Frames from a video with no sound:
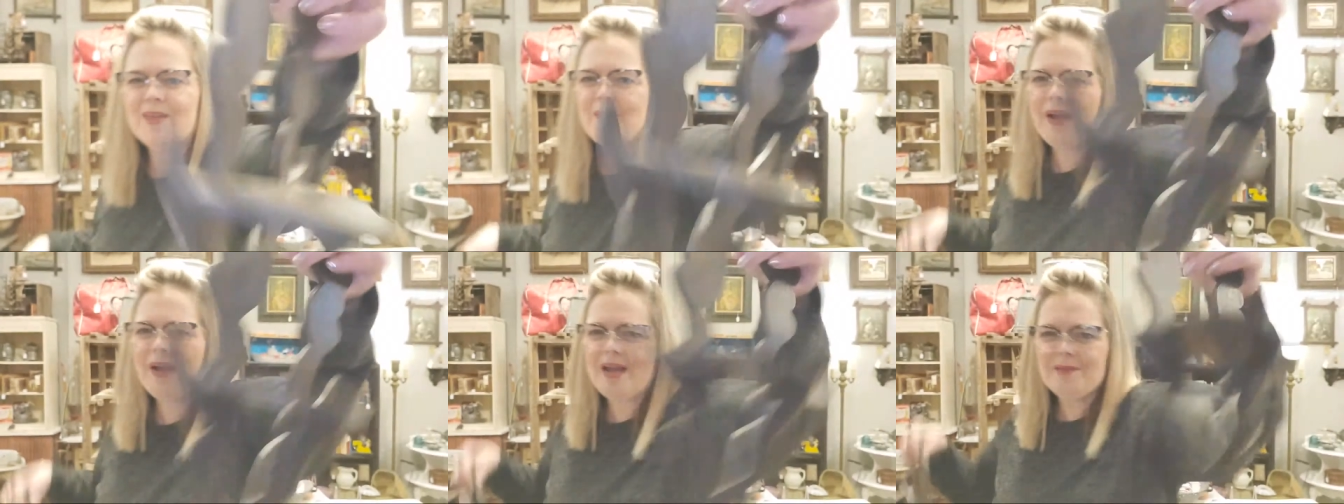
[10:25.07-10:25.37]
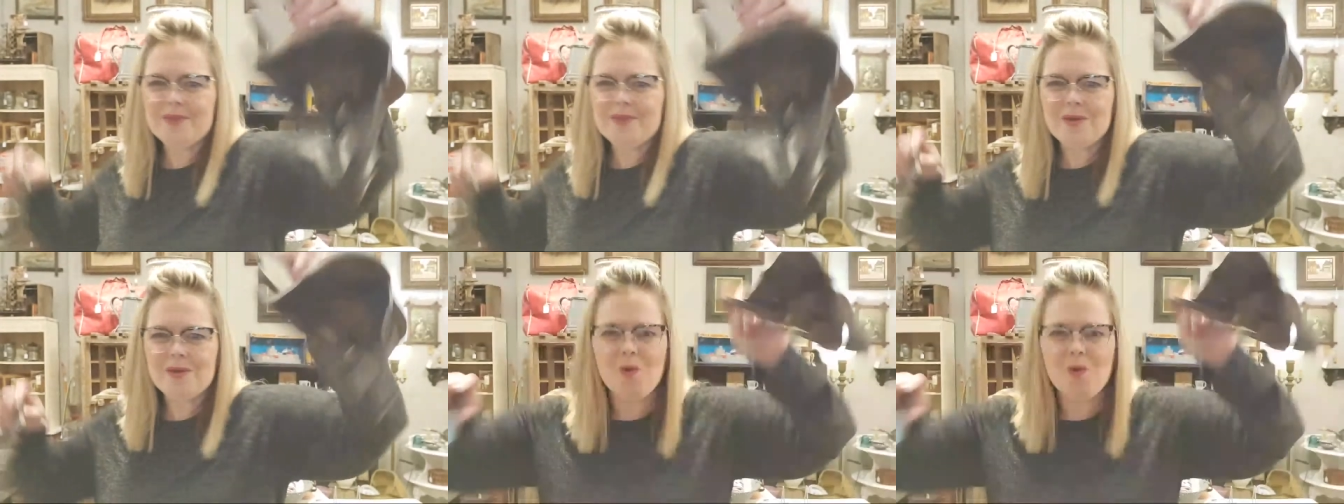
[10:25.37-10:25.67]
might
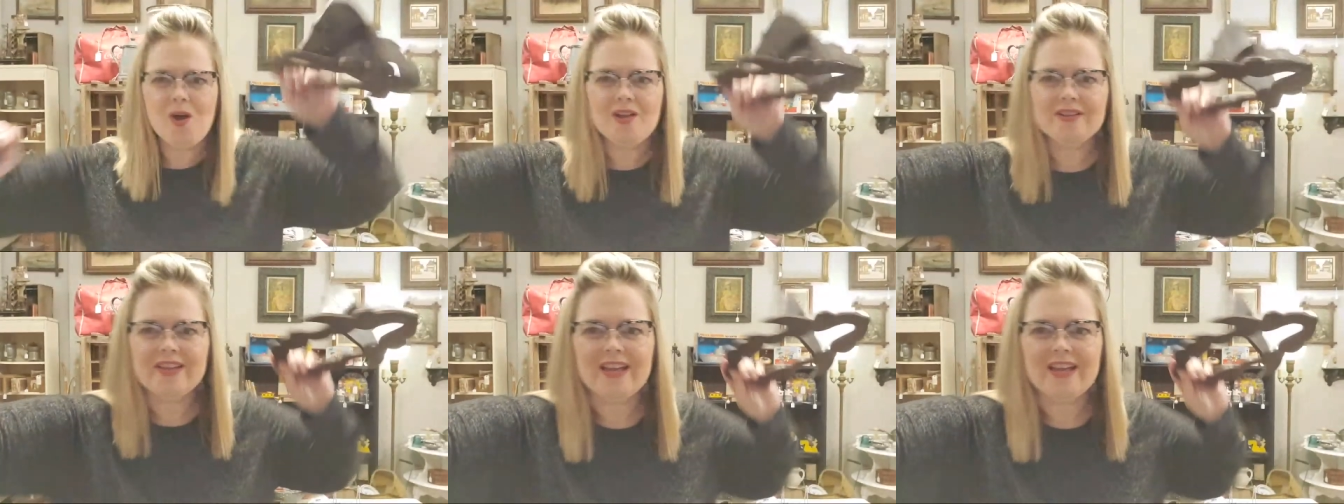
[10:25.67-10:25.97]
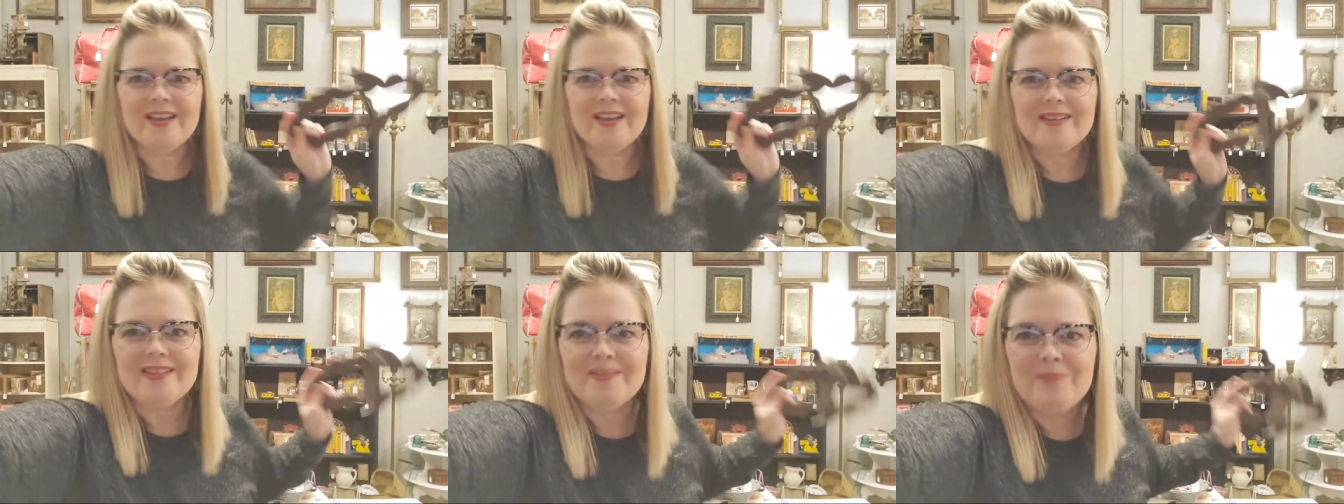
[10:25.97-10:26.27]
be
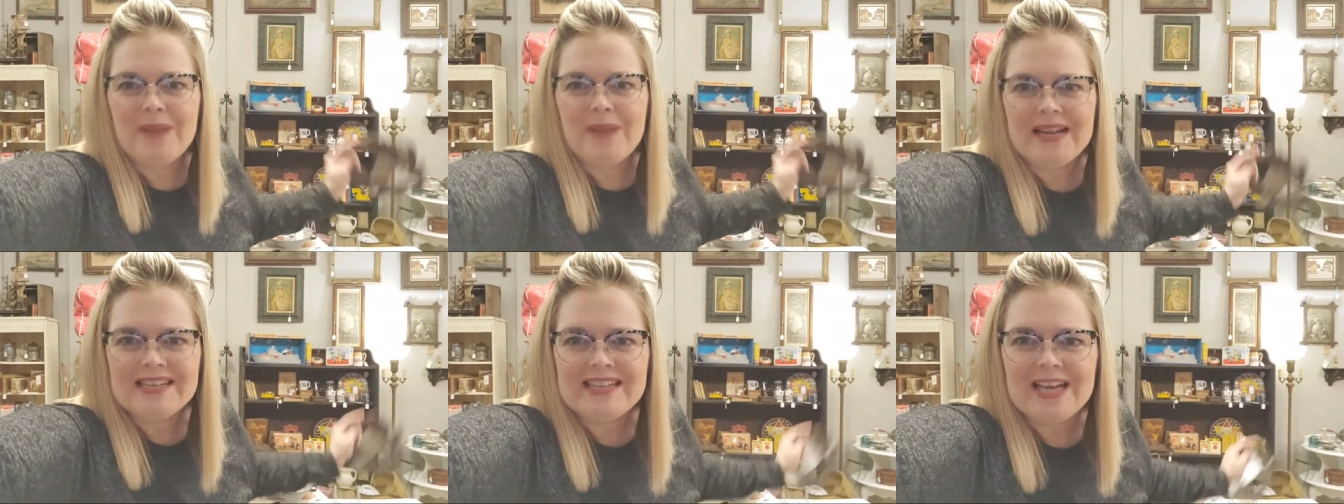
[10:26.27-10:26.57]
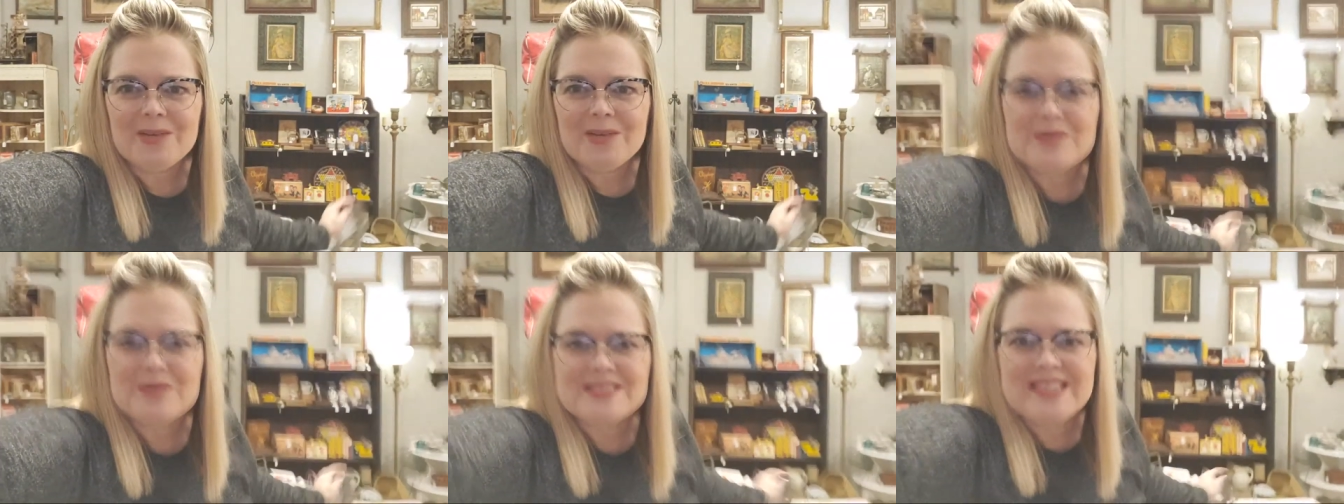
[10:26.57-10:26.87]
walnut. If my
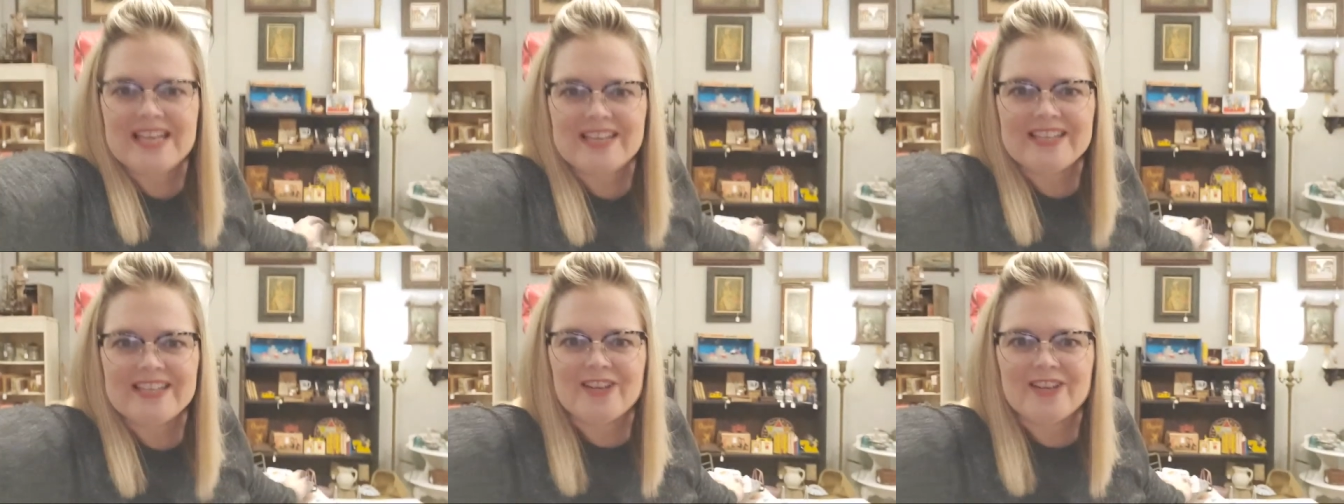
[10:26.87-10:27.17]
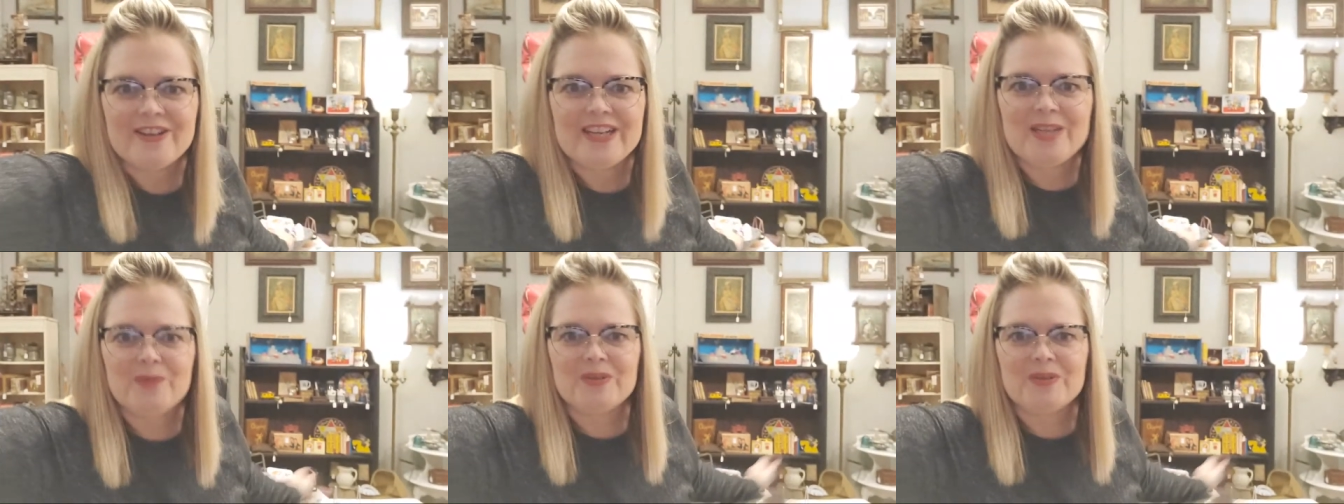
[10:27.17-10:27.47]
dad was down
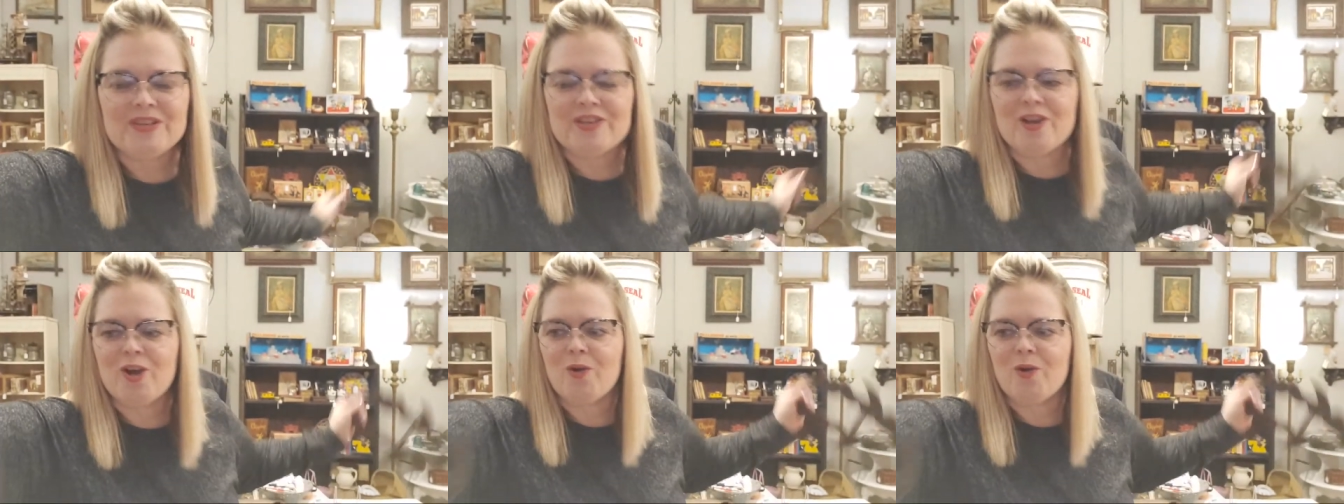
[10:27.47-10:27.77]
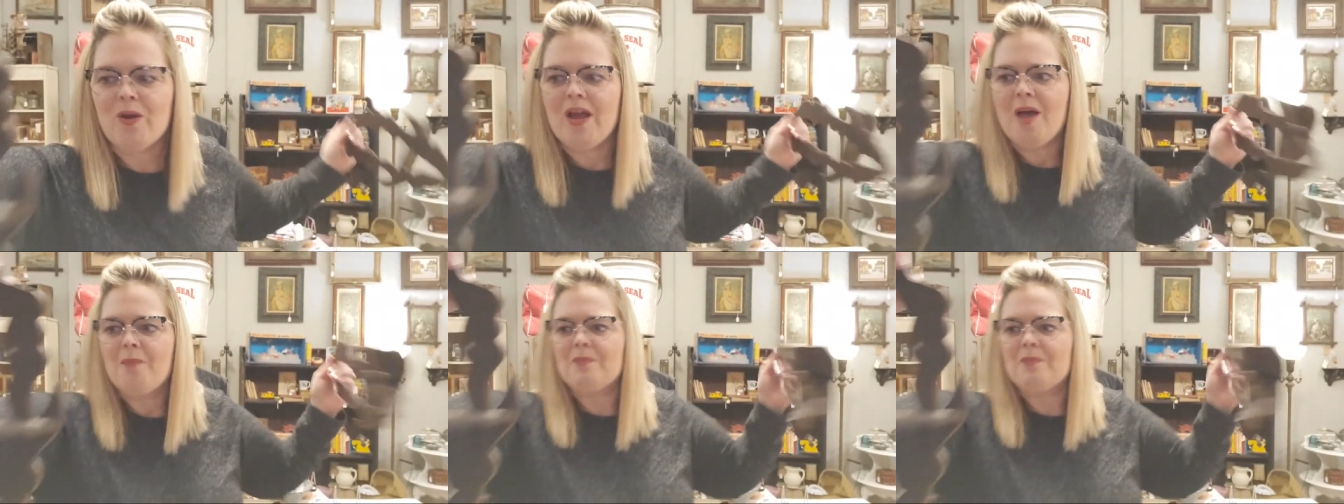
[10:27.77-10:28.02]
here, he would know.